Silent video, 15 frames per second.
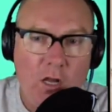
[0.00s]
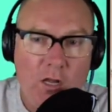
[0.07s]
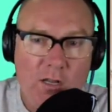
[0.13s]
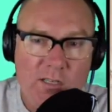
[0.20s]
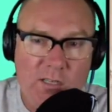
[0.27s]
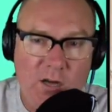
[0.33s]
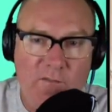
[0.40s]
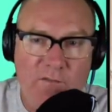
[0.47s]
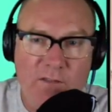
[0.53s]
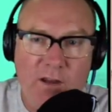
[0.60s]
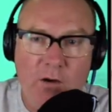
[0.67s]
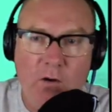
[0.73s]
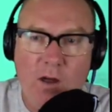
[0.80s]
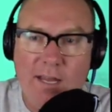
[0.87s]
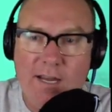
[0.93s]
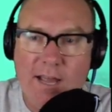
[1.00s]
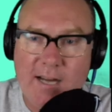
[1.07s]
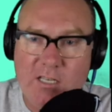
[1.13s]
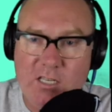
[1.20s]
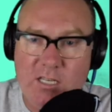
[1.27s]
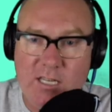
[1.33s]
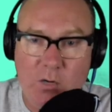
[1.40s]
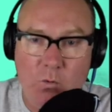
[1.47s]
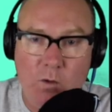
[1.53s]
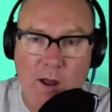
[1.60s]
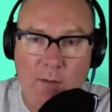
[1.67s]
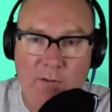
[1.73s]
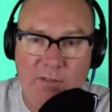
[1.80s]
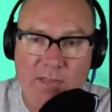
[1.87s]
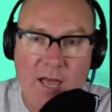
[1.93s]
so I figure I can actually get
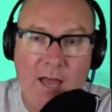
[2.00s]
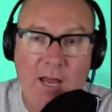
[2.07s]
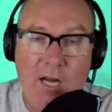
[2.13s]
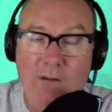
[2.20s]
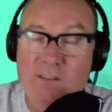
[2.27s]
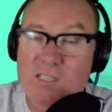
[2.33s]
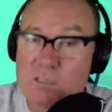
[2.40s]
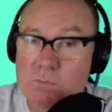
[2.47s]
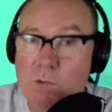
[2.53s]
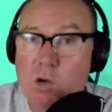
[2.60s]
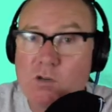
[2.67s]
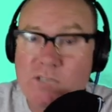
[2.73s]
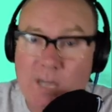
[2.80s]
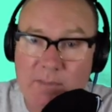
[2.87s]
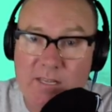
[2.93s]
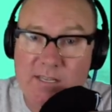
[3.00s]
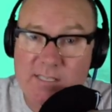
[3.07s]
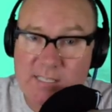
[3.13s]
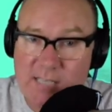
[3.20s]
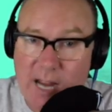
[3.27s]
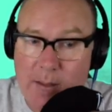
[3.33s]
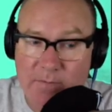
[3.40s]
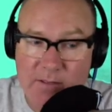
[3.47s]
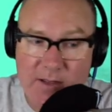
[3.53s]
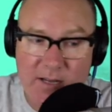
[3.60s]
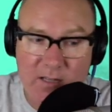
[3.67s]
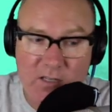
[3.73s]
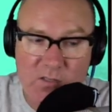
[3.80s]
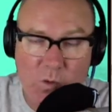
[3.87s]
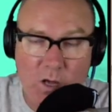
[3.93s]
away with that. And I smoked up the escape
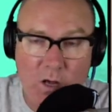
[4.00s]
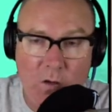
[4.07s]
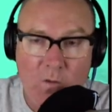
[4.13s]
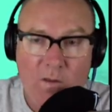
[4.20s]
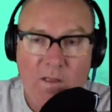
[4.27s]
vehicle as well.